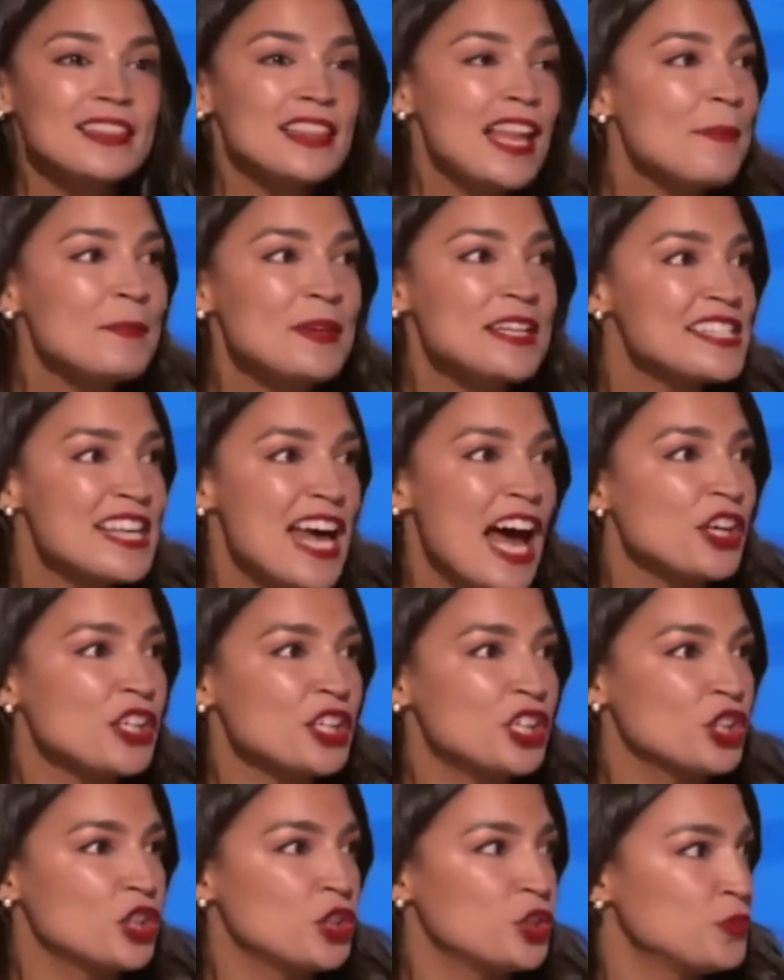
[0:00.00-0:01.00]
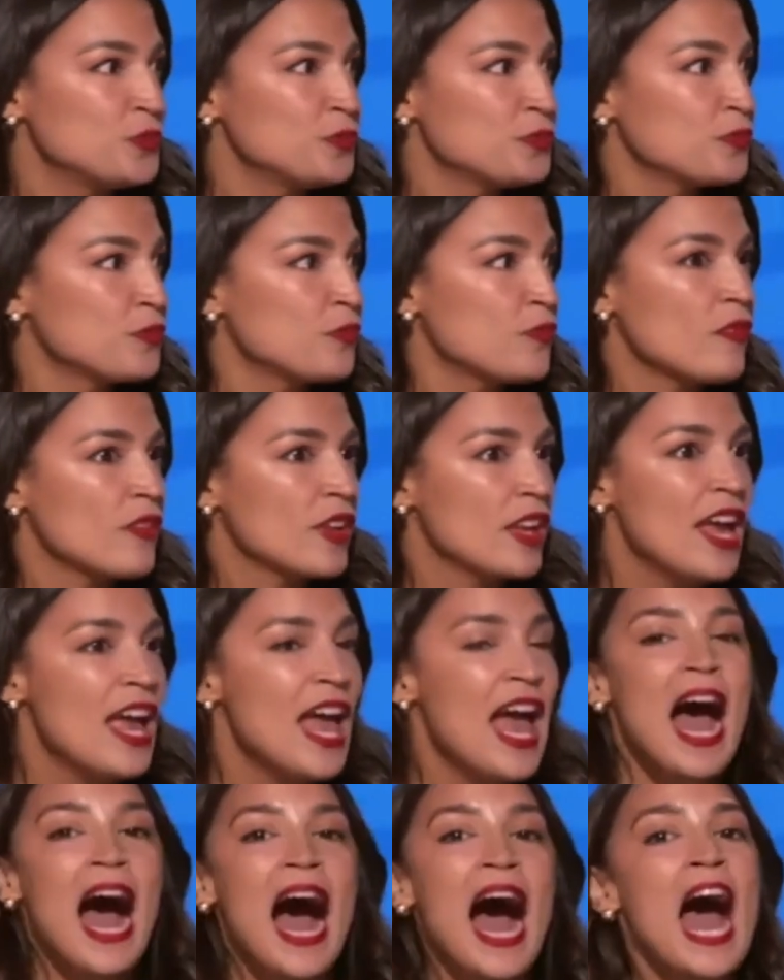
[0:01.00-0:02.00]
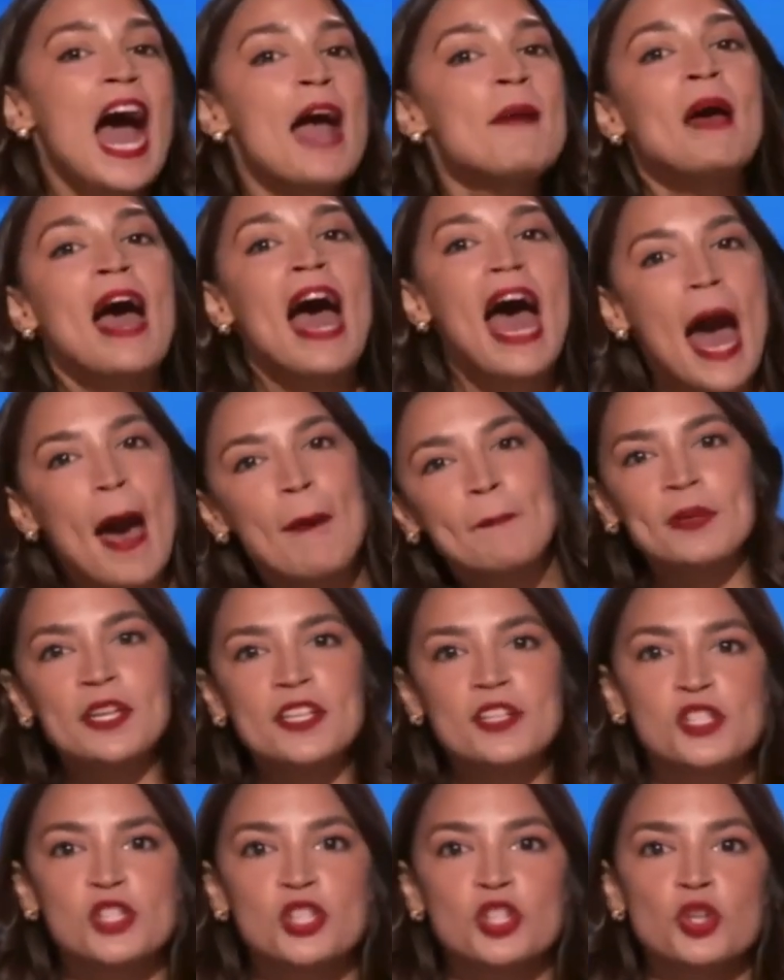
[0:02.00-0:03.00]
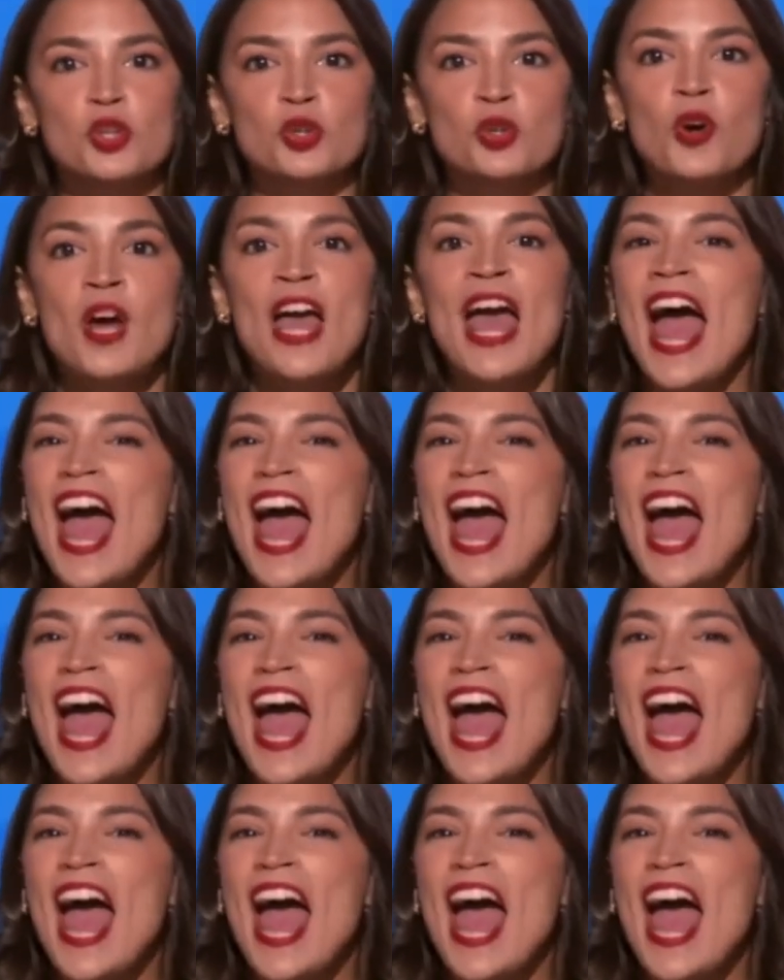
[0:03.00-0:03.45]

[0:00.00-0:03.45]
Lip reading: But let me tell you, I'm happy to